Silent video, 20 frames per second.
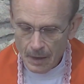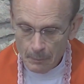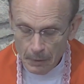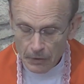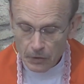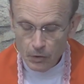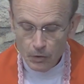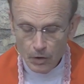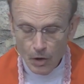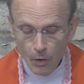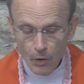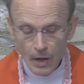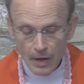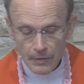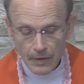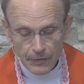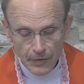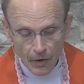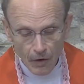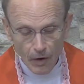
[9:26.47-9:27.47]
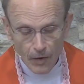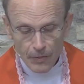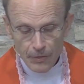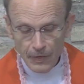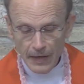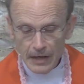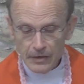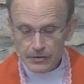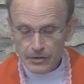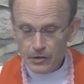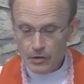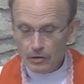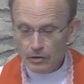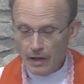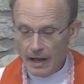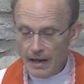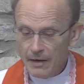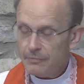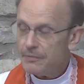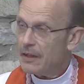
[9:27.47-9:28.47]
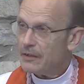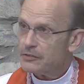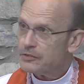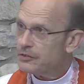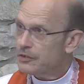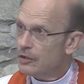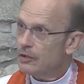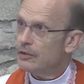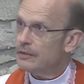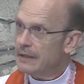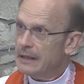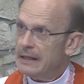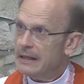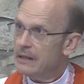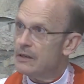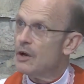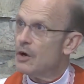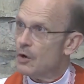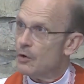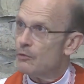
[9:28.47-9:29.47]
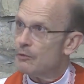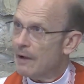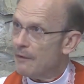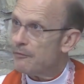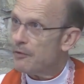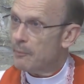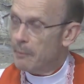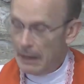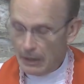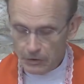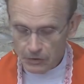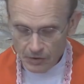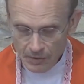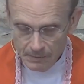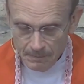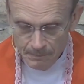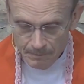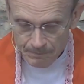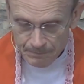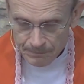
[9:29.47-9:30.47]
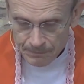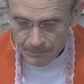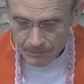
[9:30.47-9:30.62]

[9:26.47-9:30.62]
But you know that there are things in your life that still need reformation.